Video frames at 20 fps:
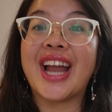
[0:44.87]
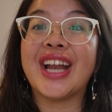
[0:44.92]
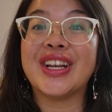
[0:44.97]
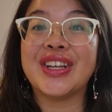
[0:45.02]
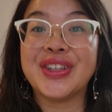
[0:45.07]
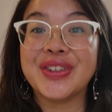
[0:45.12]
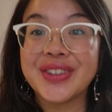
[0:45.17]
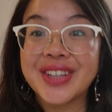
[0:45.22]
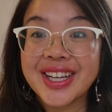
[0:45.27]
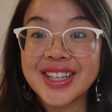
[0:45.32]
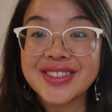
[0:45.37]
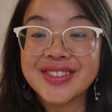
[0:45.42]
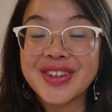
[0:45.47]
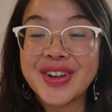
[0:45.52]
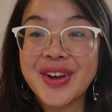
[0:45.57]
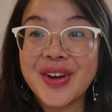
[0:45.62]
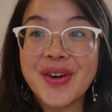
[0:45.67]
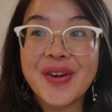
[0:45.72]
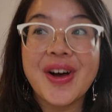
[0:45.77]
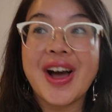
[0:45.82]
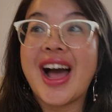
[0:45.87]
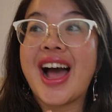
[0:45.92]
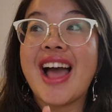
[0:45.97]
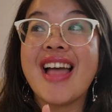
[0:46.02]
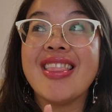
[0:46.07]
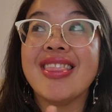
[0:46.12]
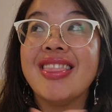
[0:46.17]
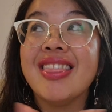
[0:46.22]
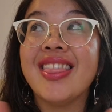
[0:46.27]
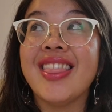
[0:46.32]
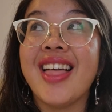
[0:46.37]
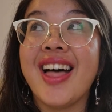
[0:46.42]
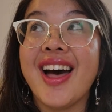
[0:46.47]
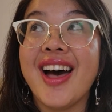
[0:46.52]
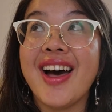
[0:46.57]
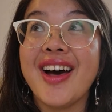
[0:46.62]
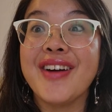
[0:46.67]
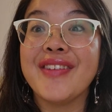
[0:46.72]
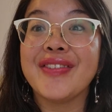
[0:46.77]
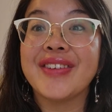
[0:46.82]
And you guys know I
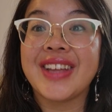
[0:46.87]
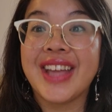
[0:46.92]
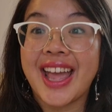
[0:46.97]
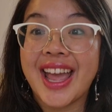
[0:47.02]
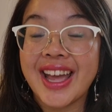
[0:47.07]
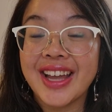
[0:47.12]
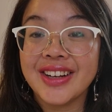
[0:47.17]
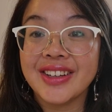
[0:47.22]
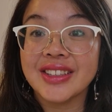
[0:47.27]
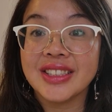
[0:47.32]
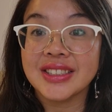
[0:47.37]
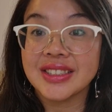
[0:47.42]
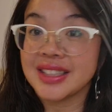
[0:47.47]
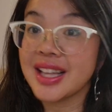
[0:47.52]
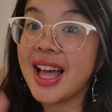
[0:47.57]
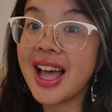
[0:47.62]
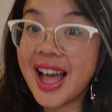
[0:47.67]
love candles.